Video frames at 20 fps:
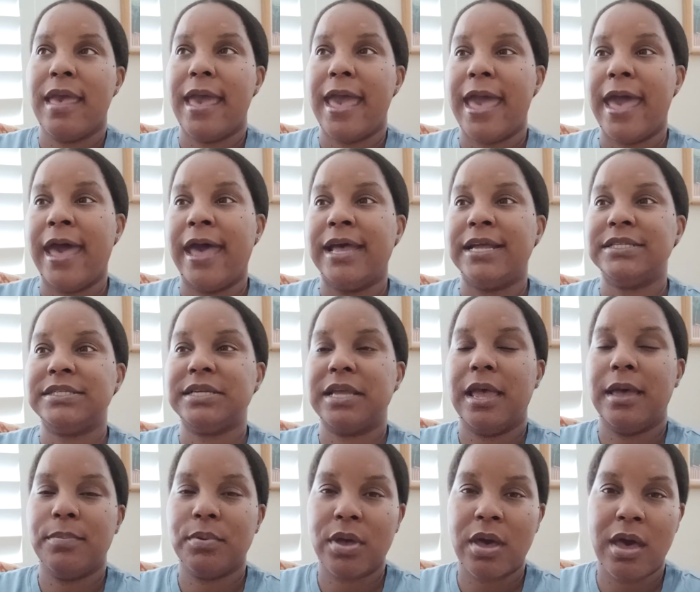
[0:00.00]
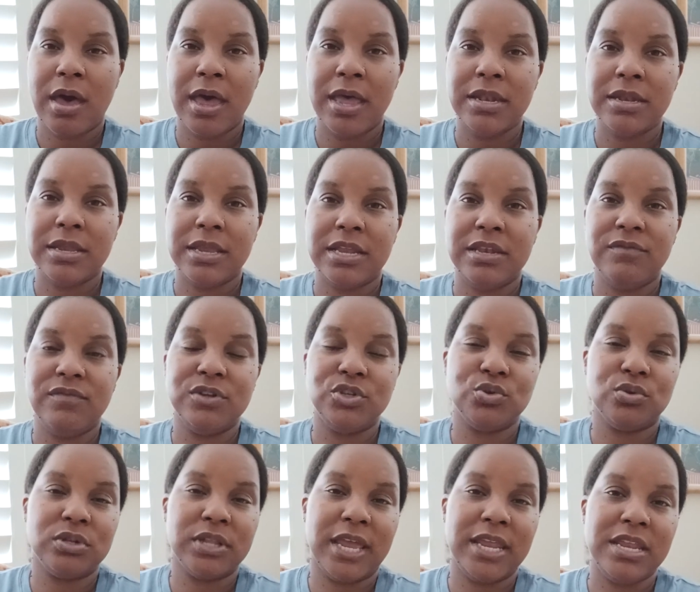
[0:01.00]
At Epcot,
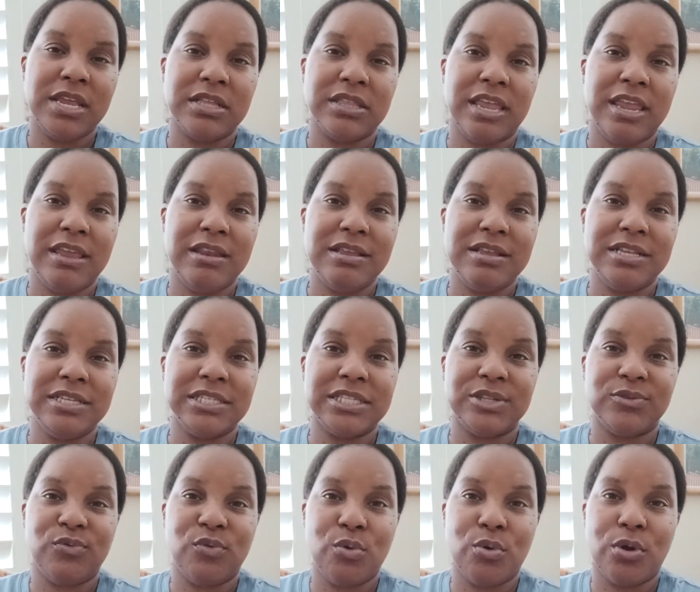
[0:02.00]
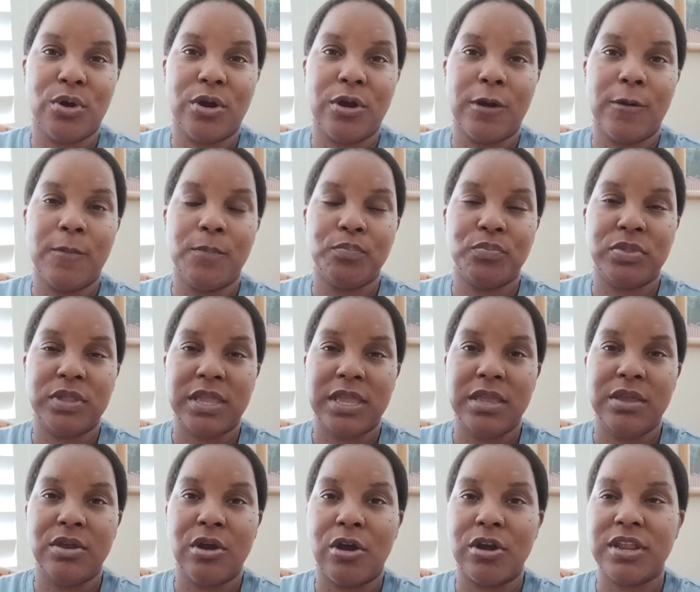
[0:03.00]
individual Lightning Lane is for the
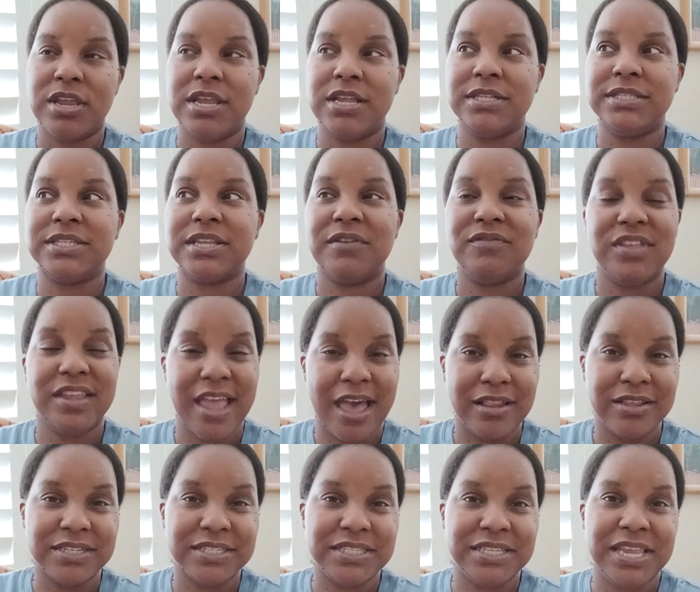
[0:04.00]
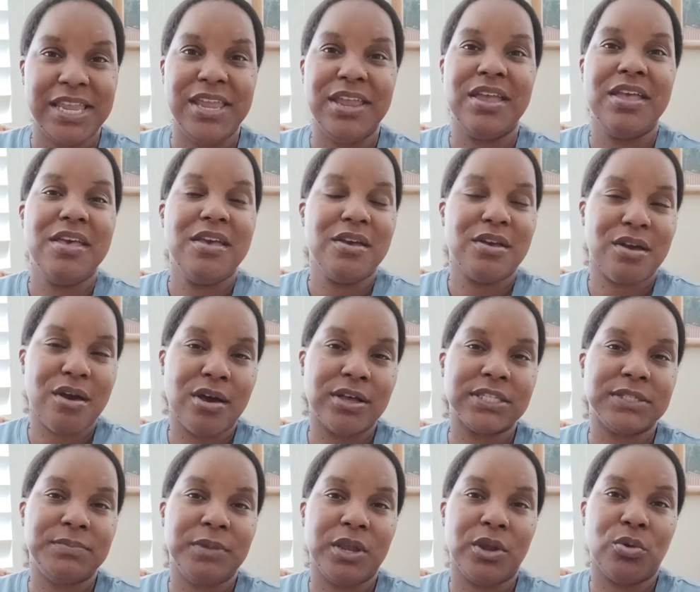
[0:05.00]
Guardians of the Galaxy
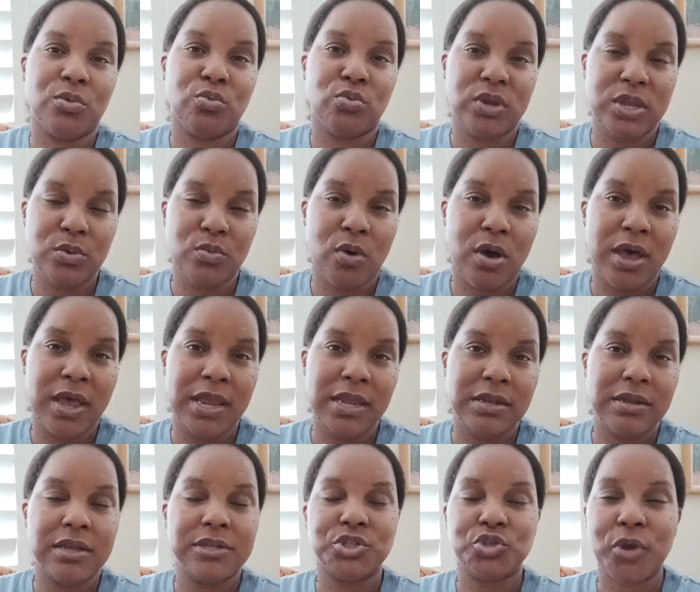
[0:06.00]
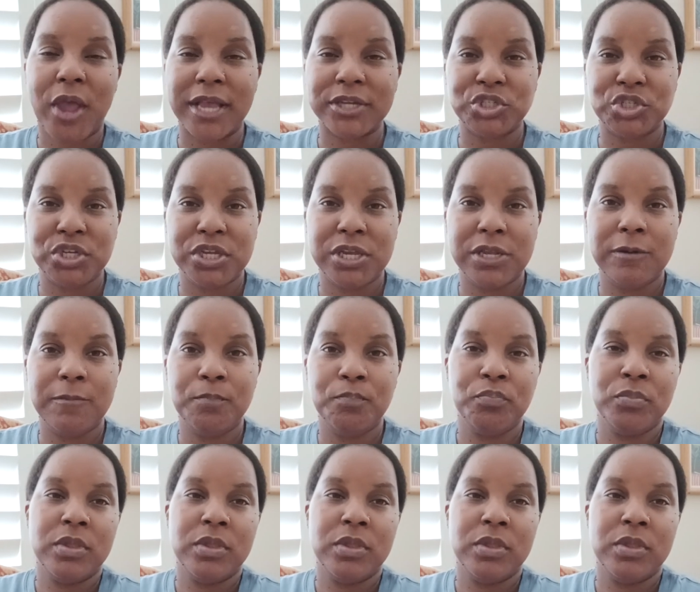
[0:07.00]
Cosmic Rewind attraction.